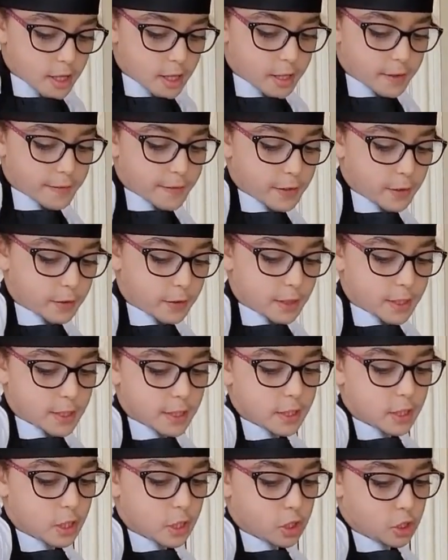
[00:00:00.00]
Even though this
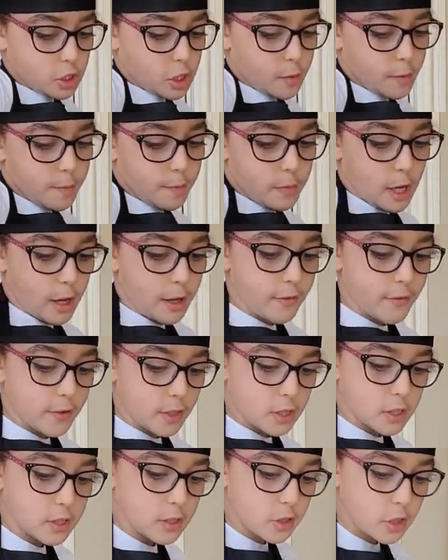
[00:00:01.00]
is a sharp knife,
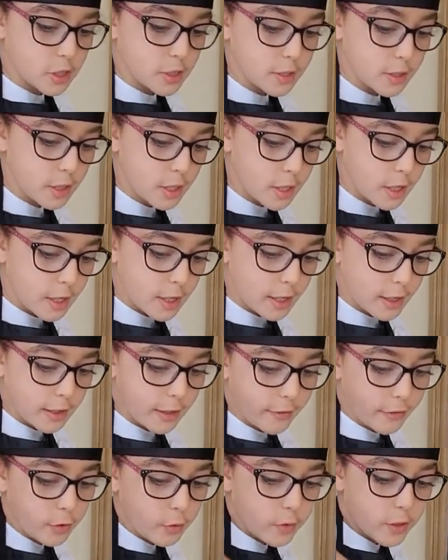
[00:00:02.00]
it's just,
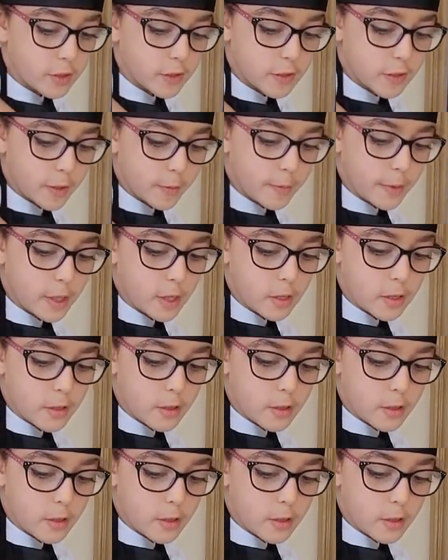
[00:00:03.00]
if you can see me,